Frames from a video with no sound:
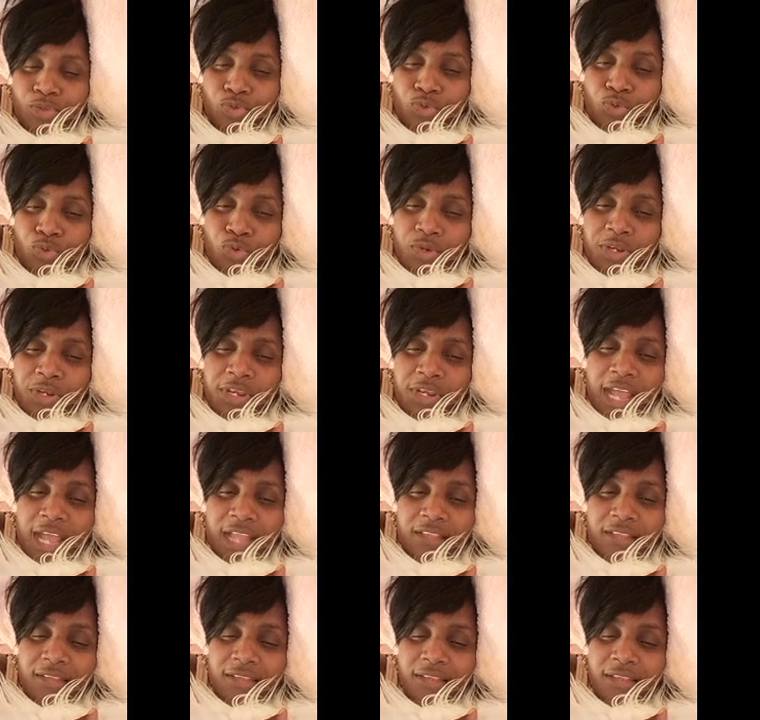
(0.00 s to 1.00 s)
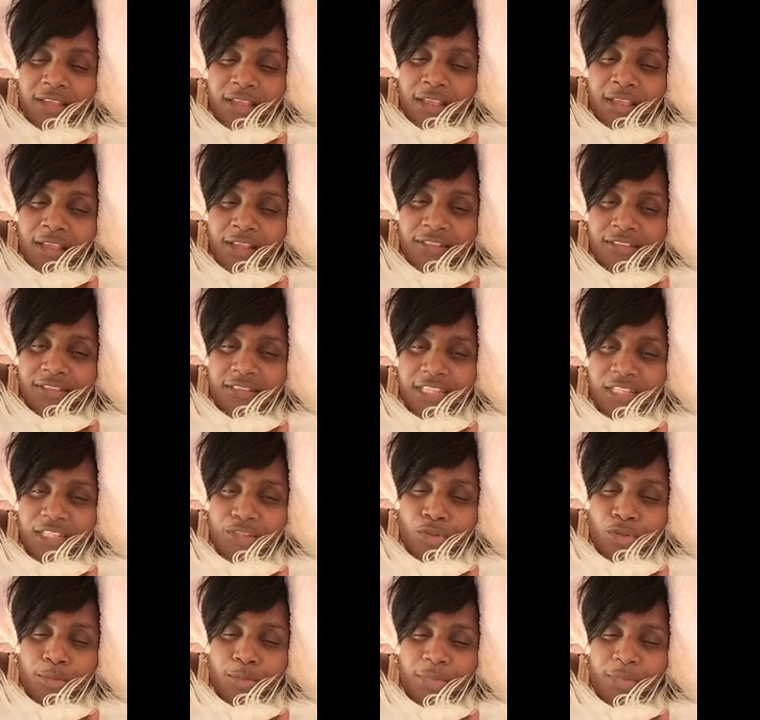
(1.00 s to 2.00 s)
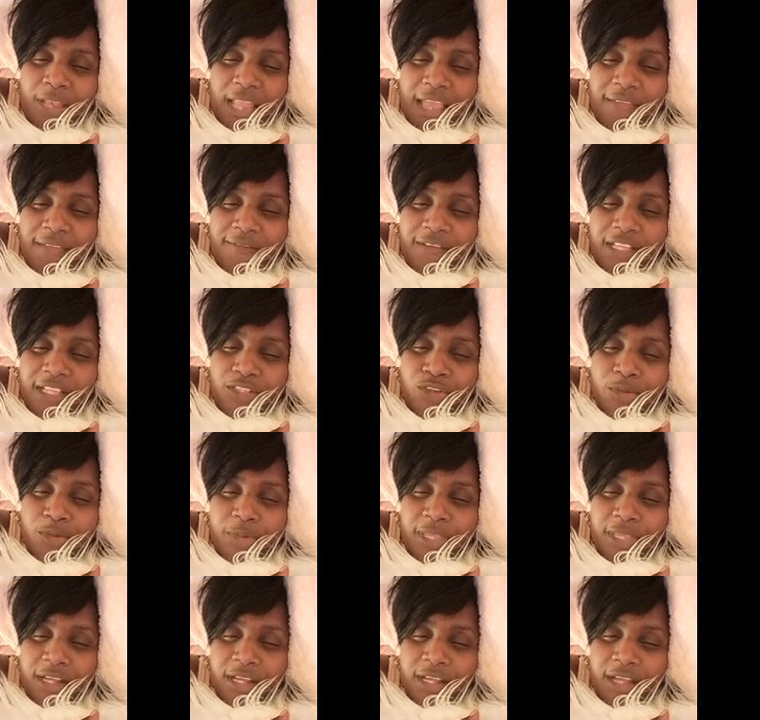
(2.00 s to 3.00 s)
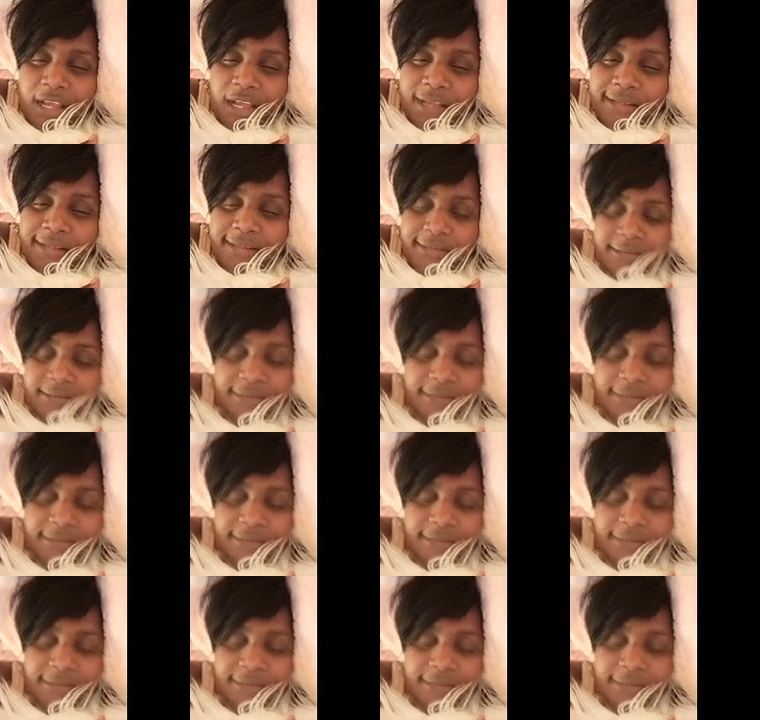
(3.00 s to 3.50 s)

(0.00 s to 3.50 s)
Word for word: Do not set up my life at Jamaica.